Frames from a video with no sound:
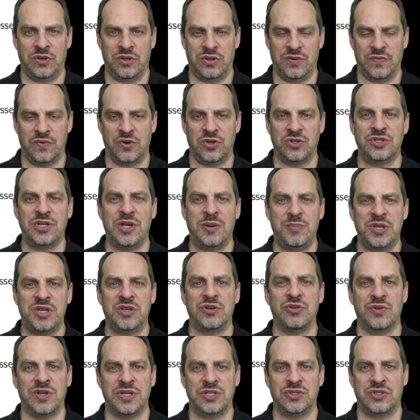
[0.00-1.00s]
converge. How many
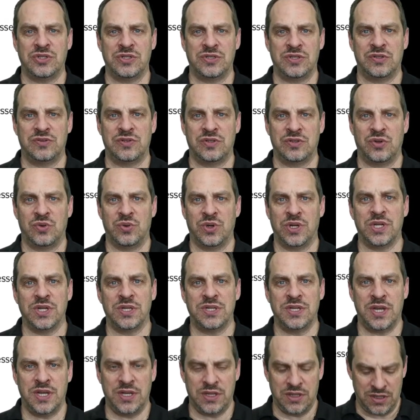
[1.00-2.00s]
iterations is it going to
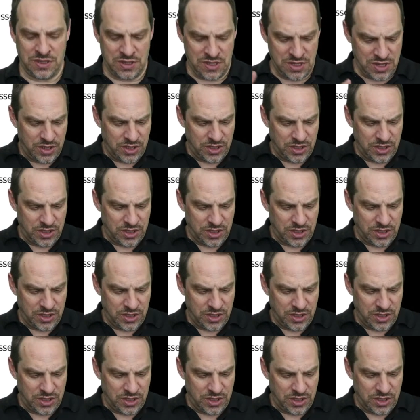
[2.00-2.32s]
take?